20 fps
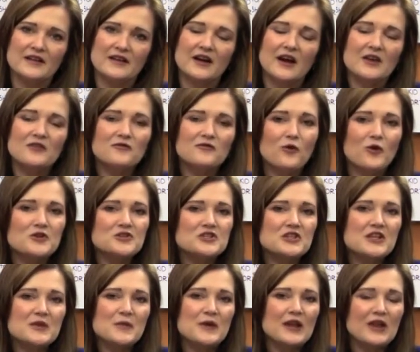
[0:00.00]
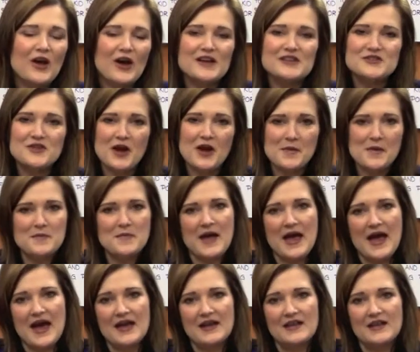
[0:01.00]
Unfortunately, we lost Grandma
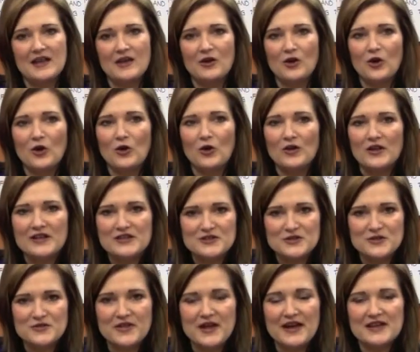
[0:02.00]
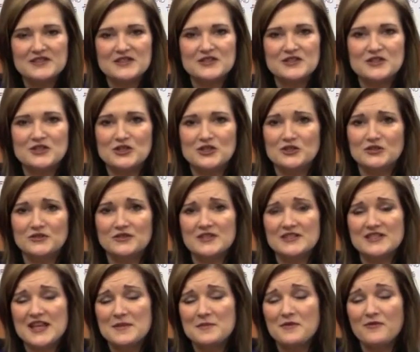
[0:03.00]
Pat in early 2002, the
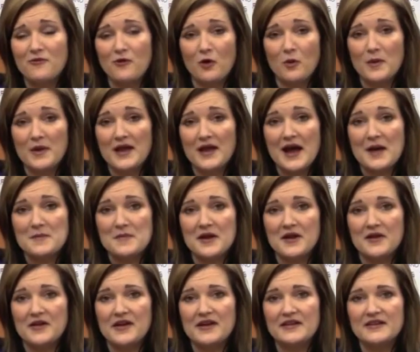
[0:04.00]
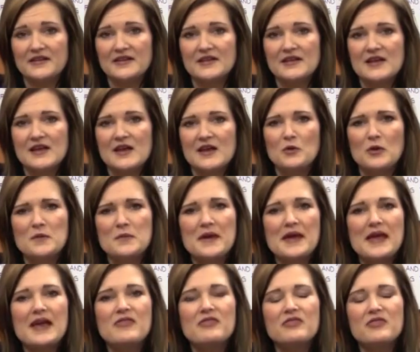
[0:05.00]
day before we got married. We
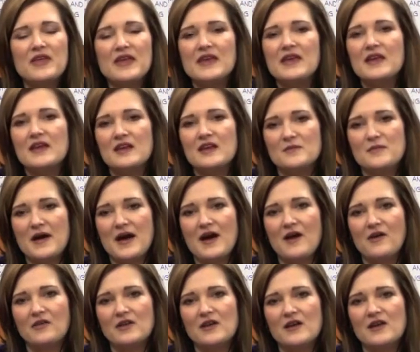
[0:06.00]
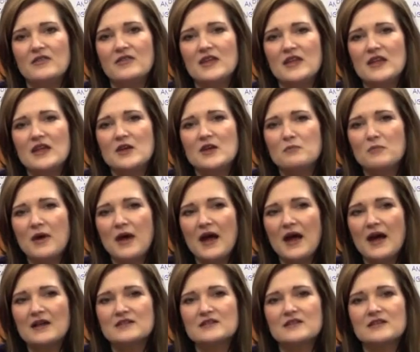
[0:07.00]
began thinking about the
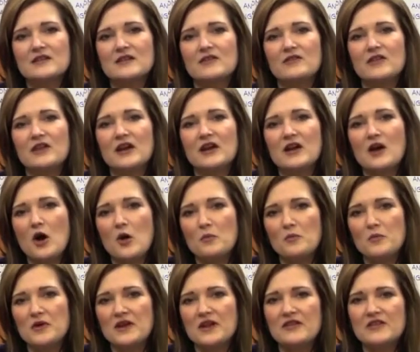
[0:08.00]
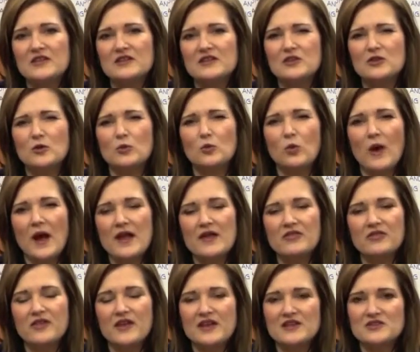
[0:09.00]
impact that a company that did the right
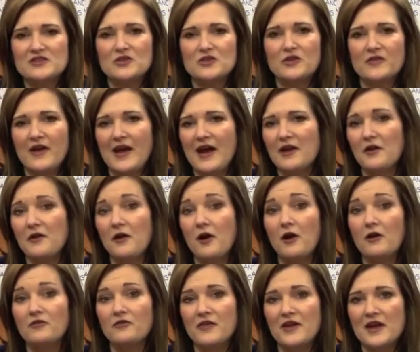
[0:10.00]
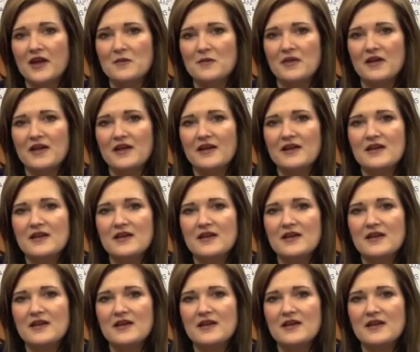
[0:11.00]
things could have had on our family